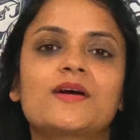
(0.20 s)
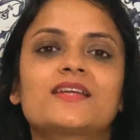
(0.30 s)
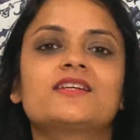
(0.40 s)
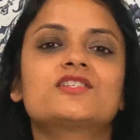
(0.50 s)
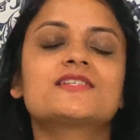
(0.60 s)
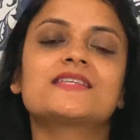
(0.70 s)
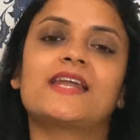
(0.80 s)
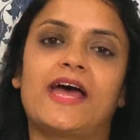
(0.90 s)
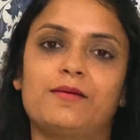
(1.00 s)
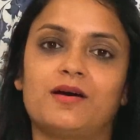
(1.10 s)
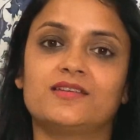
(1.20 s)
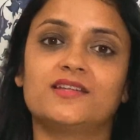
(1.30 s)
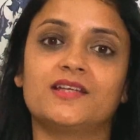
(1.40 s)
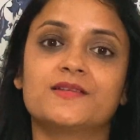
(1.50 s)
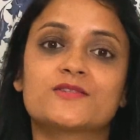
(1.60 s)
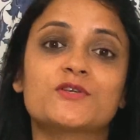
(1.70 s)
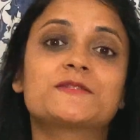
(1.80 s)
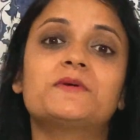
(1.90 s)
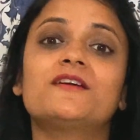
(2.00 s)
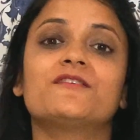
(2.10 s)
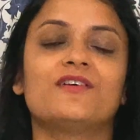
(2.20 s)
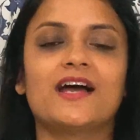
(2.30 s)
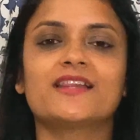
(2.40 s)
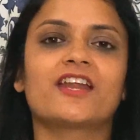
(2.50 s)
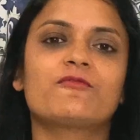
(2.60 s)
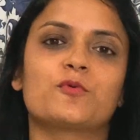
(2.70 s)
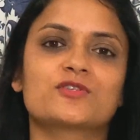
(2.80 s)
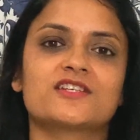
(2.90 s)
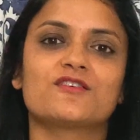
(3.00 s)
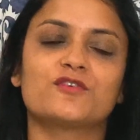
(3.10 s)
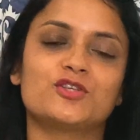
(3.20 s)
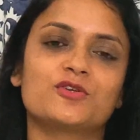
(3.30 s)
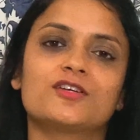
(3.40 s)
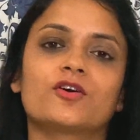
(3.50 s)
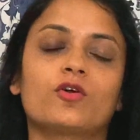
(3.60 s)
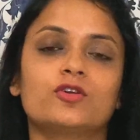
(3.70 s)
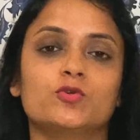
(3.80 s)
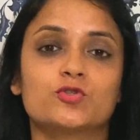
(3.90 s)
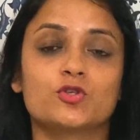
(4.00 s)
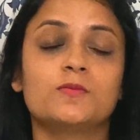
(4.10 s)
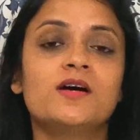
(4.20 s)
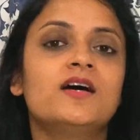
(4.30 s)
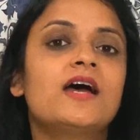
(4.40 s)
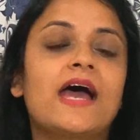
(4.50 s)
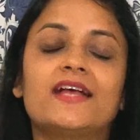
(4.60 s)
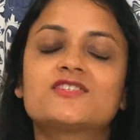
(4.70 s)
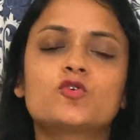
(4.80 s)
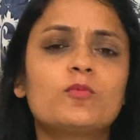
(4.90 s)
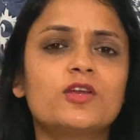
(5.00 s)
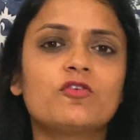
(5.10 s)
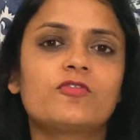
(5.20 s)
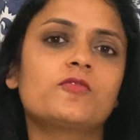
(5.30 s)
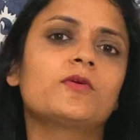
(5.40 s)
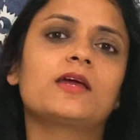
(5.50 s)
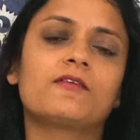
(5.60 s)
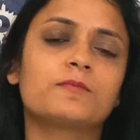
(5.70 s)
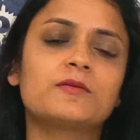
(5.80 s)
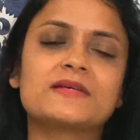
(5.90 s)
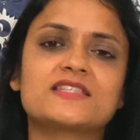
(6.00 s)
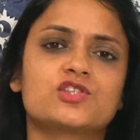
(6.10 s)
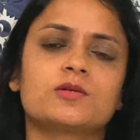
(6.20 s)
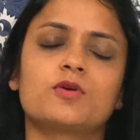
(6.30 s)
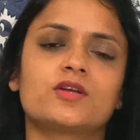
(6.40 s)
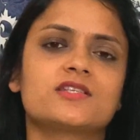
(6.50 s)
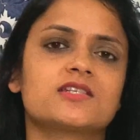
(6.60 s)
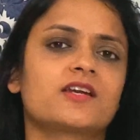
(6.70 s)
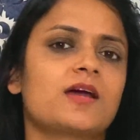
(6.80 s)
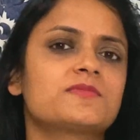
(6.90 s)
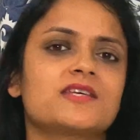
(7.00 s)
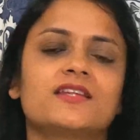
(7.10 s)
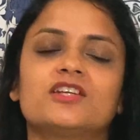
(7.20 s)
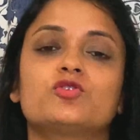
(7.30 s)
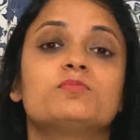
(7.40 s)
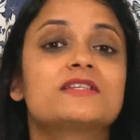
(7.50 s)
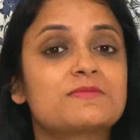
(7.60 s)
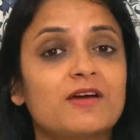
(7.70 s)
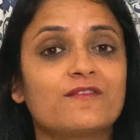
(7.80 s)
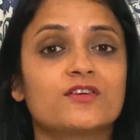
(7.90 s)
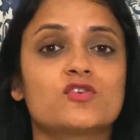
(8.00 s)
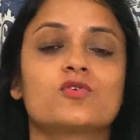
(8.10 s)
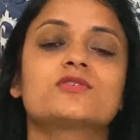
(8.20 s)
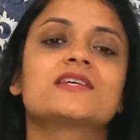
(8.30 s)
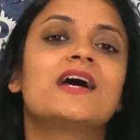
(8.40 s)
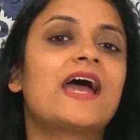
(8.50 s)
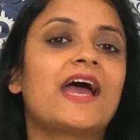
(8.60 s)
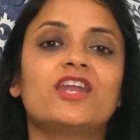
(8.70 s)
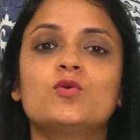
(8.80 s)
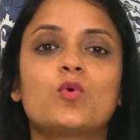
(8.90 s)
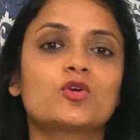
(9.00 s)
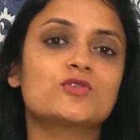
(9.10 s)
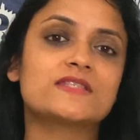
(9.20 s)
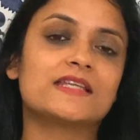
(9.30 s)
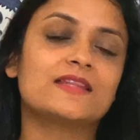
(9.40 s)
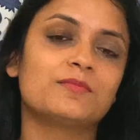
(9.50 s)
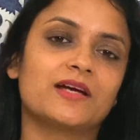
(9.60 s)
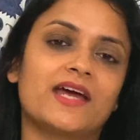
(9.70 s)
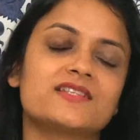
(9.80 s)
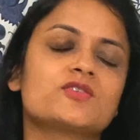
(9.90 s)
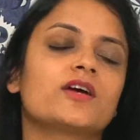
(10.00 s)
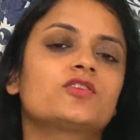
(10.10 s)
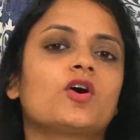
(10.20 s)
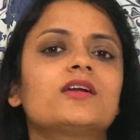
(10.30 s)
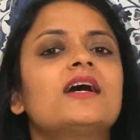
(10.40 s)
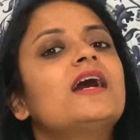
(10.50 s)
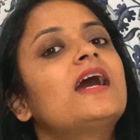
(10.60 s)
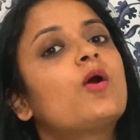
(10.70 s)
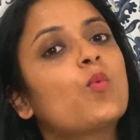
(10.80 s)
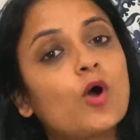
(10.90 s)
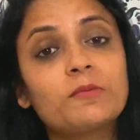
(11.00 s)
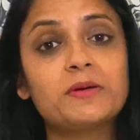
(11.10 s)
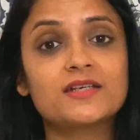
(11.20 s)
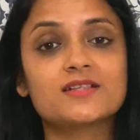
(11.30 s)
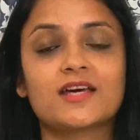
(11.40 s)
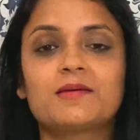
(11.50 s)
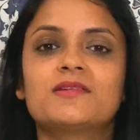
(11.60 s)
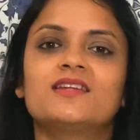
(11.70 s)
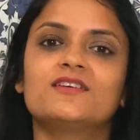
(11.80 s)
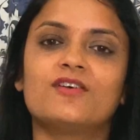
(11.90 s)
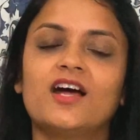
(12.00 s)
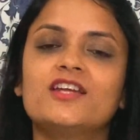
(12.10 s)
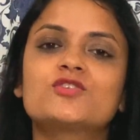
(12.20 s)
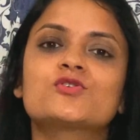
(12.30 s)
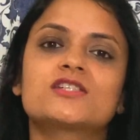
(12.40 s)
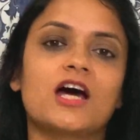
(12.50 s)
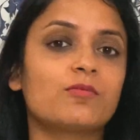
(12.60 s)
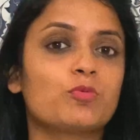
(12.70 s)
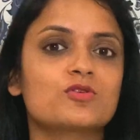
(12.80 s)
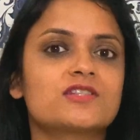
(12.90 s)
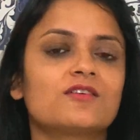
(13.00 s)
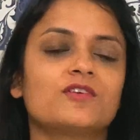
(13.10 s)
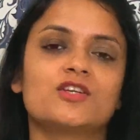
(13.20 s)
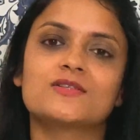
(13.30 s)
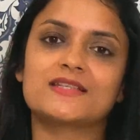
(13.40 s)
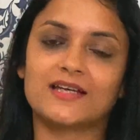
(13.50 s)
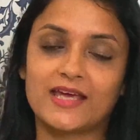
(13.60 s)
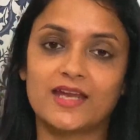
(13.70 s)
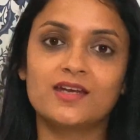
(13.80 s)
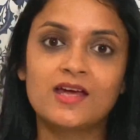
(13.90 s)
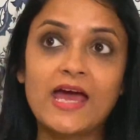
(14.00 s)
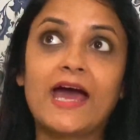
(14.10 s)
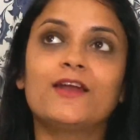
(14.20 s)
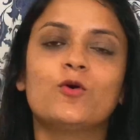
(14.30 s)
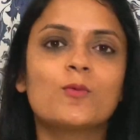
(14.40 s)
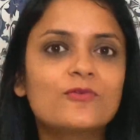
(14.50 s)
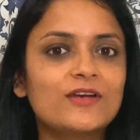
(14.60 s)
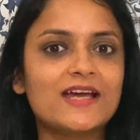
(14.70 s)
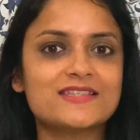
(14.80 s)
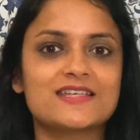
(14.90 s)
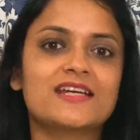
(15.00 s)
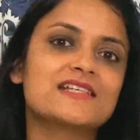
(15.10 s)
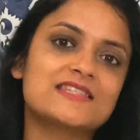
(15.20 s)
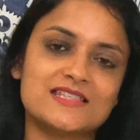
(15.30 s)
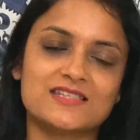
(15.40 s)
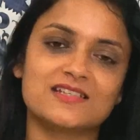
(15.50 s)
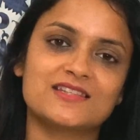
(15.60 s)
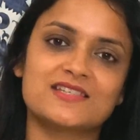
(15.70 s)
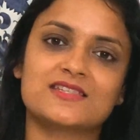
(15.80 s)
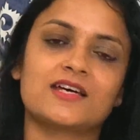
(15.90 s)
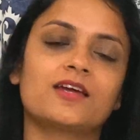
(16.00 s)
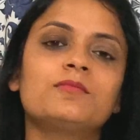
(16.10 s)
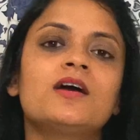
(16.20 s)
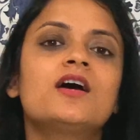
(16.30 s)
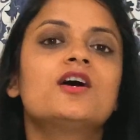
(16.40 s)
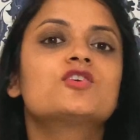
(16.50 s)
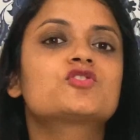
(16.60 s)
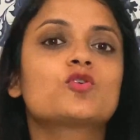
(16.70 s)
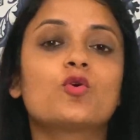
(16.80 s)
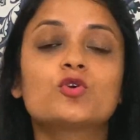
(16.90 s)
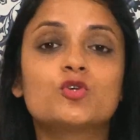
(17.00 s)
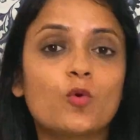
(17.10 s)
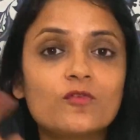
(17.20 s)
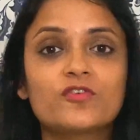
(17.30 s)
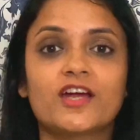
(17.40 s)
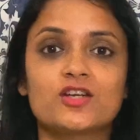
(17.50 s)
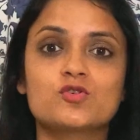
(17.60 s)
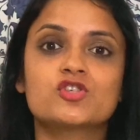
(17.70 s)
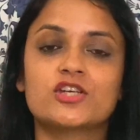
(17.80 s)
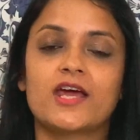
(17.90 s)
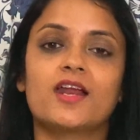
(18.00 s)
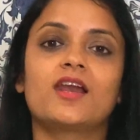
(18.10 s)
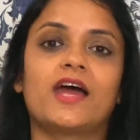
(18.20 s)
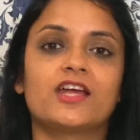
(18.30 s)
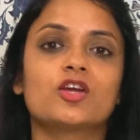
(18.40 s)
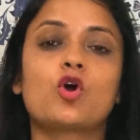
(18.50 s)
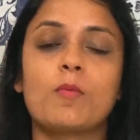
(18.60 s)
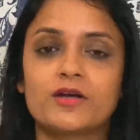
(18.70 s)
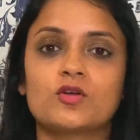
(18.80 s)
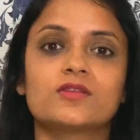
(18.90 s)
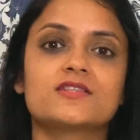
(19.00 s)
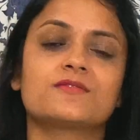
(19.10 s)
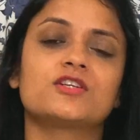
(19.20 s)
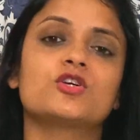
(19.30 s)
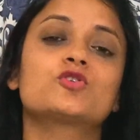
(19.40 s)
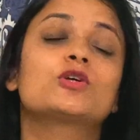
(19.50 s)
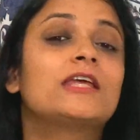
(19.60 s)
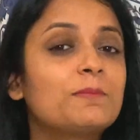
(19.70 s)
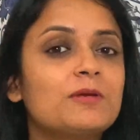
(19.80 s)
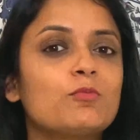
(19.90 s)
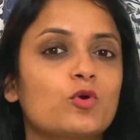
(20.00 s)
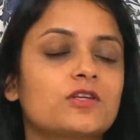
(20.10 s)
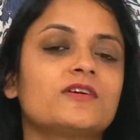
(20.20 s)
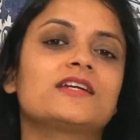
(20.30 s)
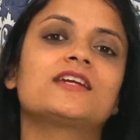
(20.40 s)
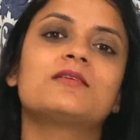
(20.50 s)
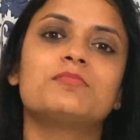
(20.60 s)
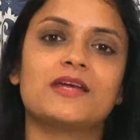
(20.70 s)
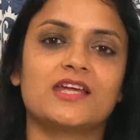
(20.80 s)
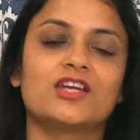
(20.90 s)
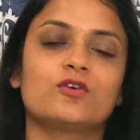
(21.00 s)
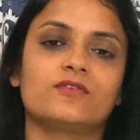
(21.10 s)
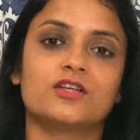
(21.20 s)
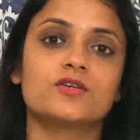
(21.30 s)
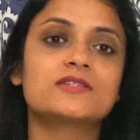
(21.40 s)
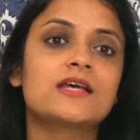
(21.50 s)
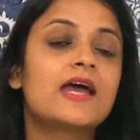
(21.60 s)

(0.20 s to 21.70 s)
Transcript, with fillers: to Adilicious, and I am Aditi. So it's been a while that I've posted a video here on YouTube and so many of you have been messaging me on Instagram saying that you miss my videos and you want to see them again. So I thought what better time than Diwali to start posting videos again and hopefully I stay consistent this time. So don't forget to share, like and comment on this video to keep me motivated in making new videos